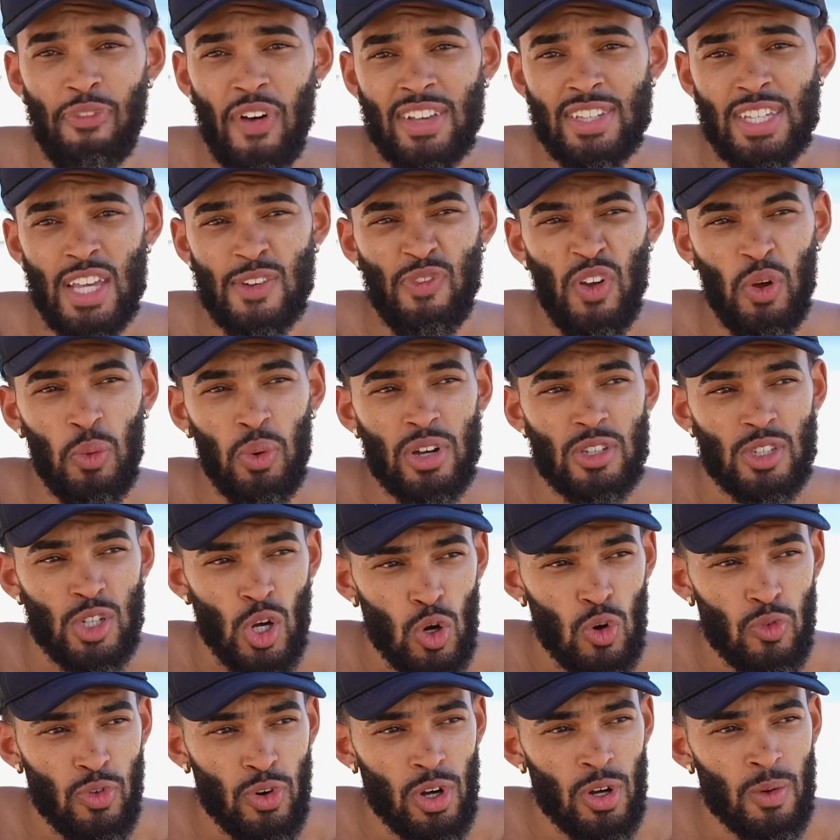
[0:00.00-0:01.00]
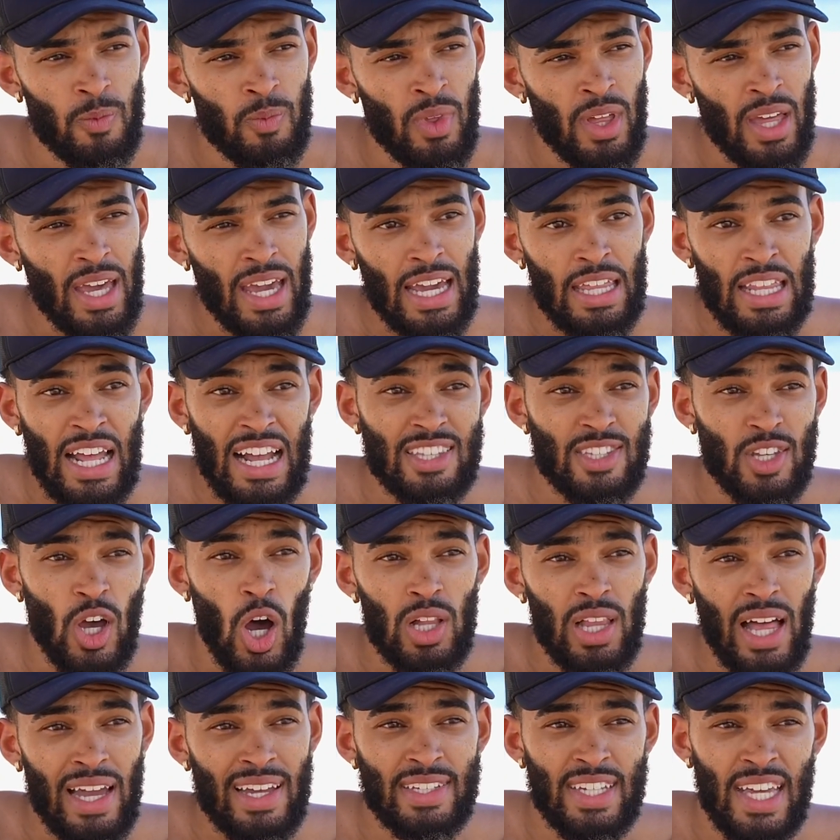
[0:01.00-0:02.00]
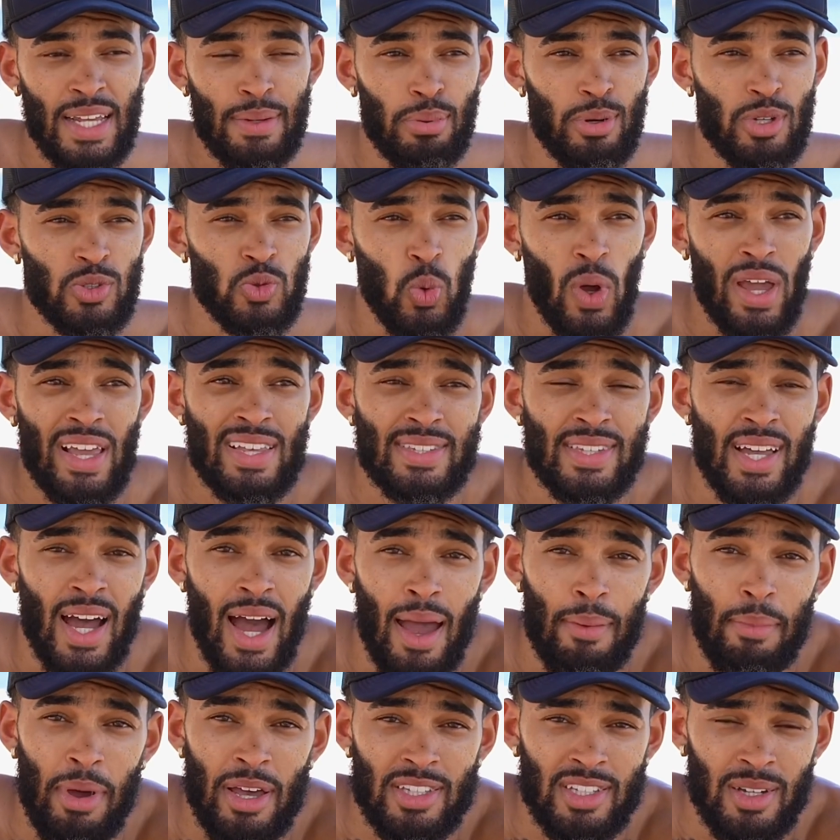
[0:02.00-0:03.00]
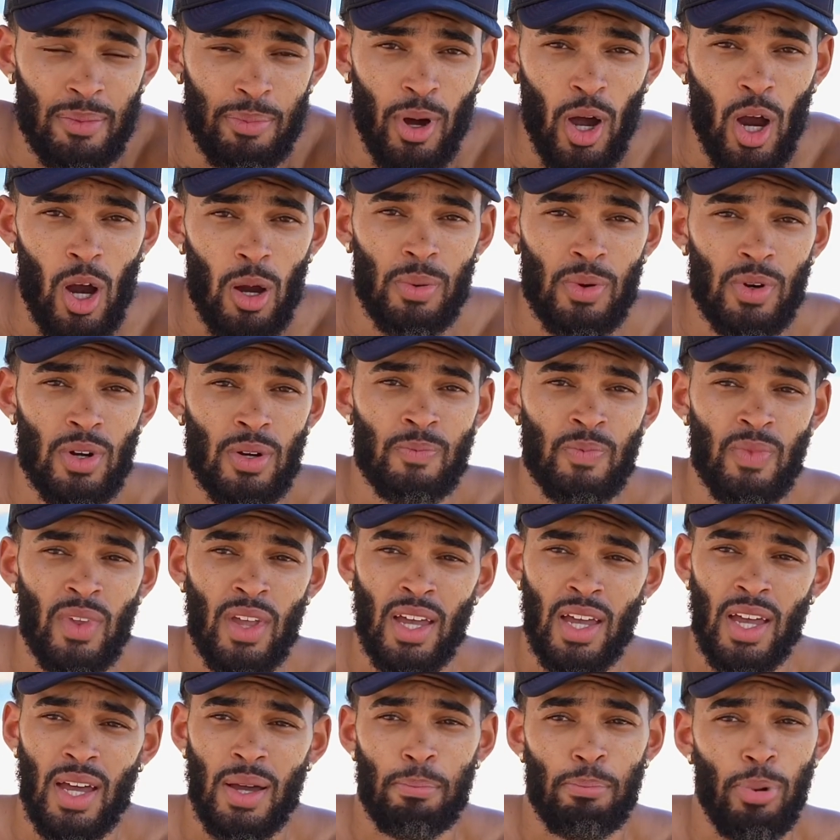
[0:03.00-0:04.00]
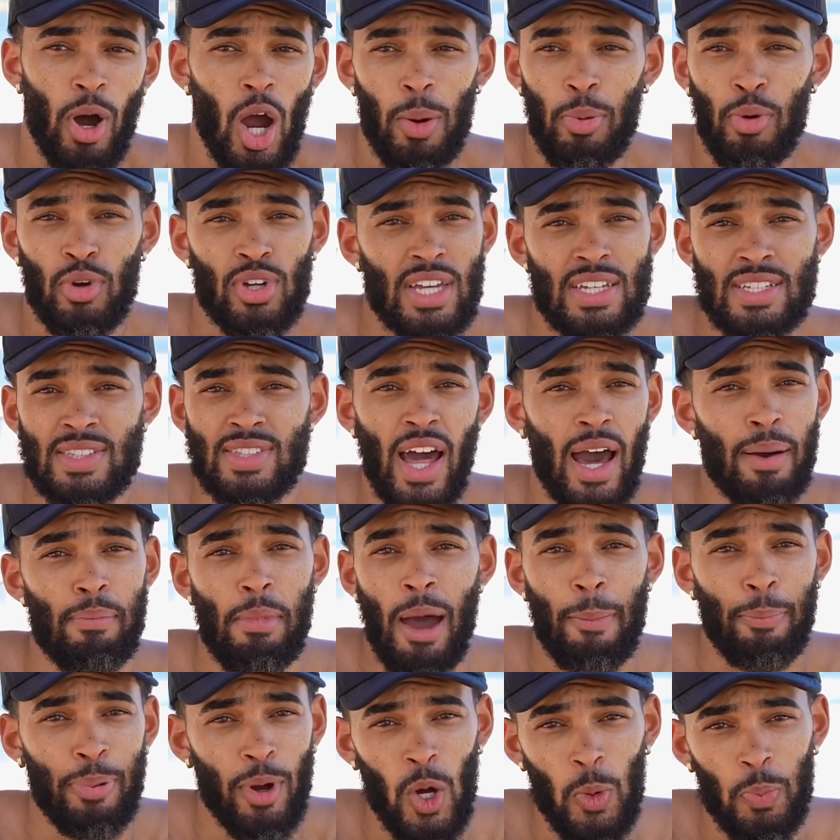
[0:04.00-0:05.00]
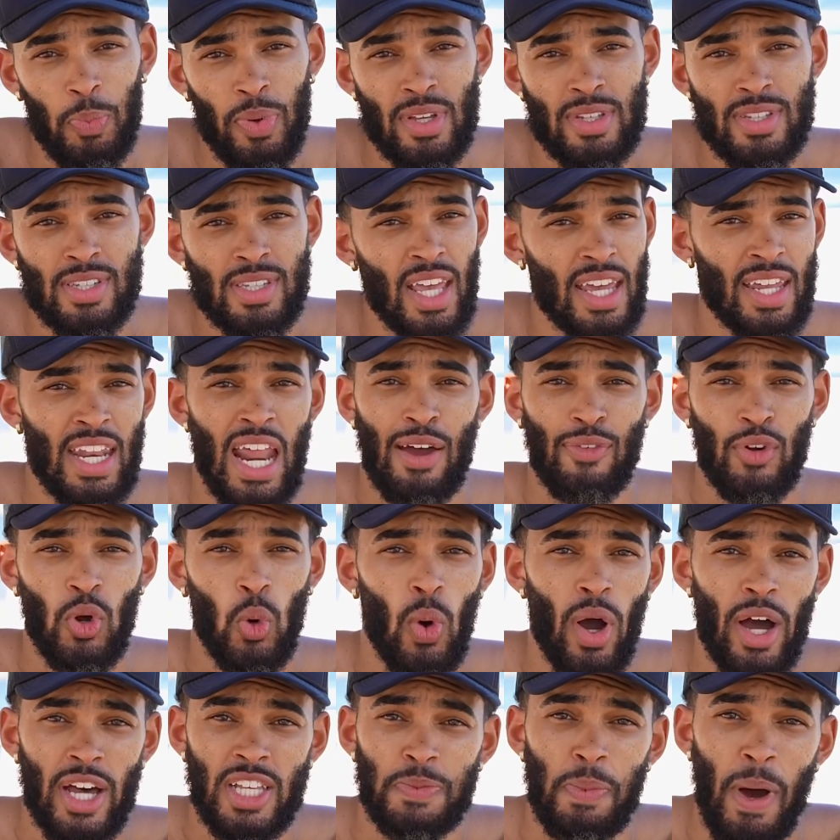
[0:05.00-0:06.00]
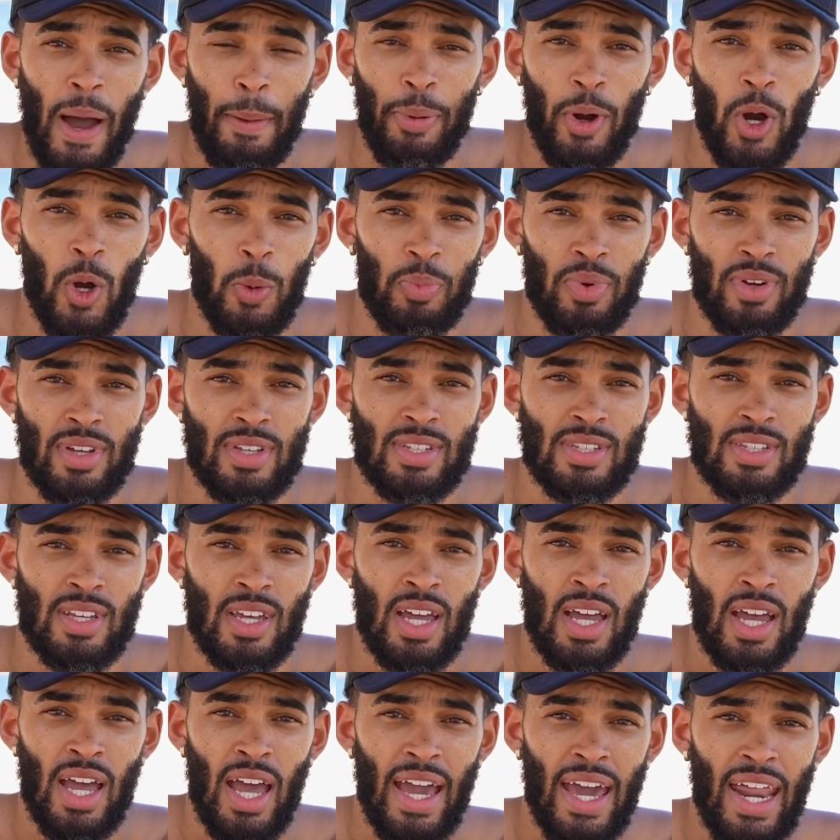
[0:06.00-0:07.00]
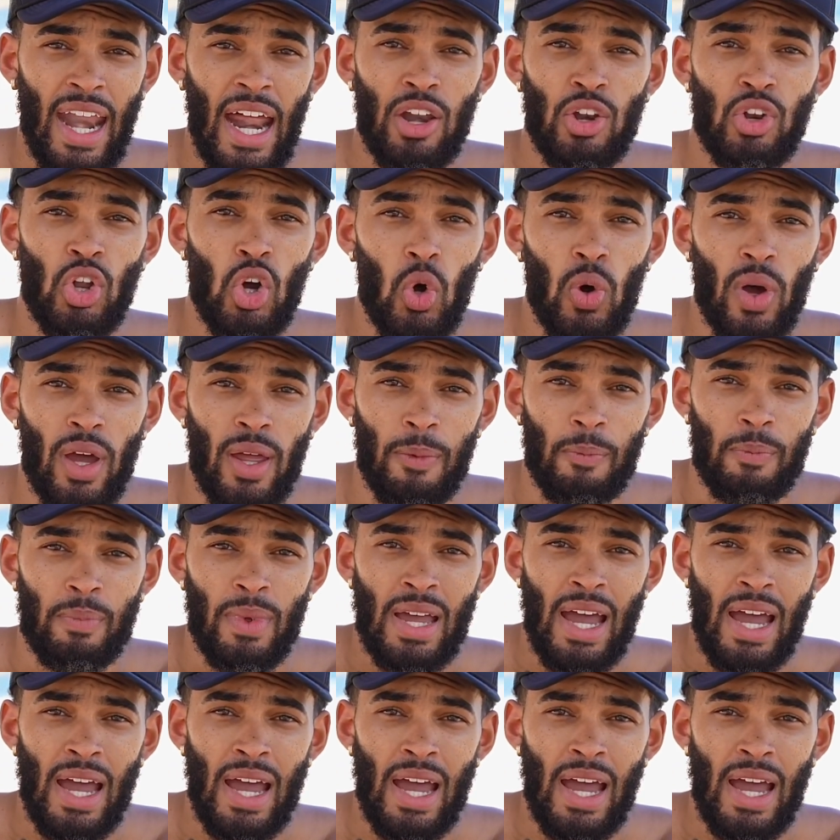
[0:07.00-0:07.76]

as if it was over, and that's all I did was waste time as a barber, barbering is not my purpose. It never was my purpose. And I knew it.